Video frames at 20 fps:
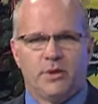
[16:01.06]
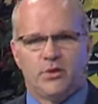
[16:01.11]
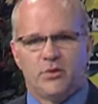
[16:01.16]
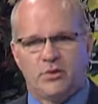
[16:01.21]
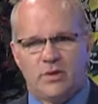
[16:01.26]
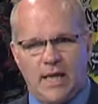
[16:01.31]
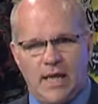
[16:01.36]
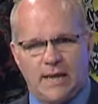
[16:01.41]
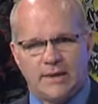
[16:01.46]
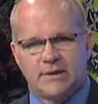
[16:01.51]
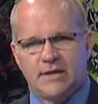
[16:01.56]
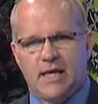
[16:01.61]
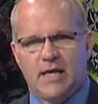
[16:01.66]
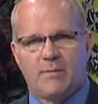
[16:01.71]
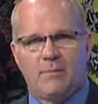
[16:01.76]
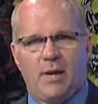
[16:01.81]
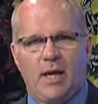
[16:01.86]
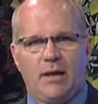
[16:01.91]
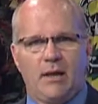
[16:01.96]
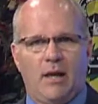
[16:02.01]
me. You can't
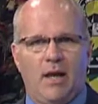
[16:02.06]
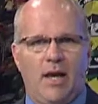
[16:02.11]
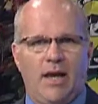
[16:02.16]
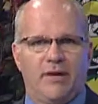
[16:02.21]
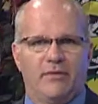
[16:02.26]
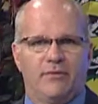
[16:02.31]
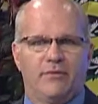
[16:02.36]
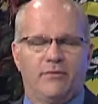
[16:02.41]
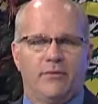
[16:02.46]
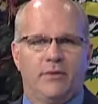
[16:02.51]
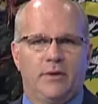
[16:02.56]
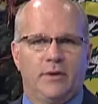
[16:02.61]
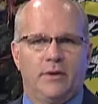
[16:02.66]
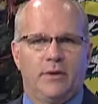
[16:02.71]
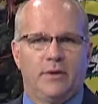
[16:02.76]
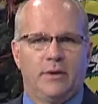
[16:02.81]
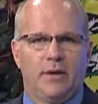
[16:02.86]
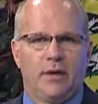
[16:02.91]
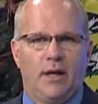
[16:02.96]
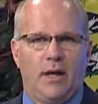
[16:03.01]
take my life.
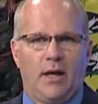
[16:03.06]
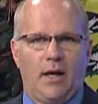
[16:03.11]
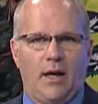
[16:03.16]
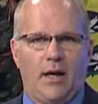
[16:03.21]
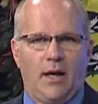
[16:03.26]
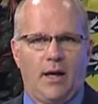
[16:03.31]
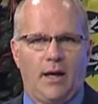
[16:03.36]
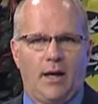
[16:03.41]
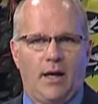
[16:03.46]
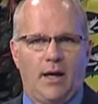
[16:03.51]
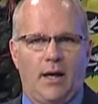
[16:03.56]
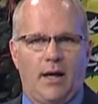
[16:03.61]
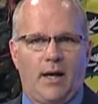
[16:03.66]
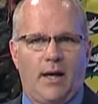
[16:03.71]
Uh,